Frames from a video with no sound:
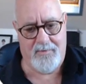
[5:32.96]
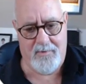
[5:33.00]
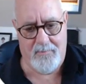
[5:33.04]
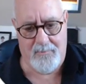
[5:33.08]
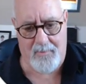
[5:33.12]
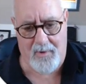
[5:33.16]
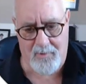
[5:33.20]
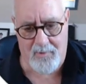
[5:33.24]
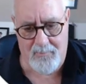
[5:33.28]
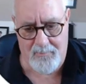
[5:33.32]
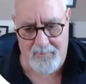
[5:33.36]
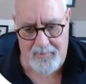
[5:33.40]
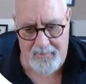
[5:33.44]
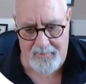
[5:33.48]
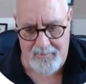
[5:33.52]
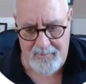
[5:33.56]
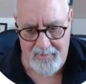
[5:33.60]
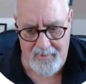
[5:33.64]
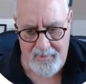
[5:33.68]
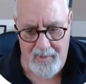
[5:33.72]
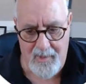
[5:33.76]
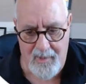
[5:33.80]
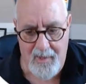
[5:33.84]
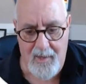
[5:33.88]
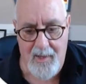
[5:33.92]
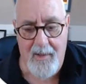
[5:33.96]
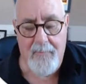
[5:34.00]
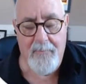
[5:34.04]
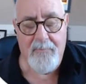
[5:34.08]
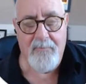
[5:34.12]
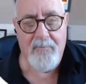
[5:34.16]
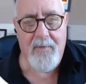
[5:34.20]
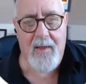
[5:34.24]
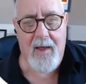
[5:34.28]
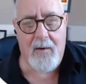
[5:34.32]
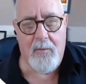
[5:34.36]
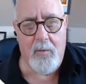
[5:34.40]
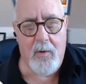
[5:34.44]
a moment.
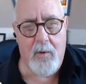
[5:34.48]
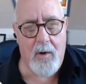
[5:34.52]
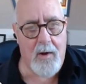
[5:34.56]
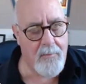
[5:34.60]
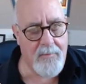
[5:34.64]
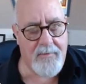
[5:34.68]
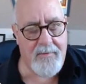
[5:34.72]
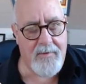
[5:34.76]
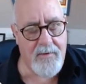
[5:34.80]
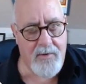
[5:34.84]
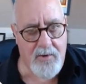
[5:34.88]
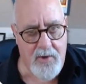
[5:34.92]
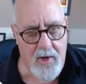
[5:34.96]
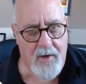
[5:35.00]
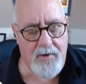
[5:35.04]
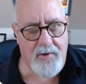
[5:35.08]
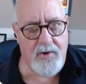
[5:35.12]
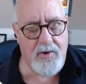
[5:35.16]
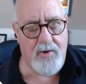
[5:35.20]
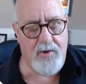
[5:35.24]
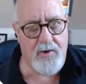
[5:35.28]
Now, what I would suggest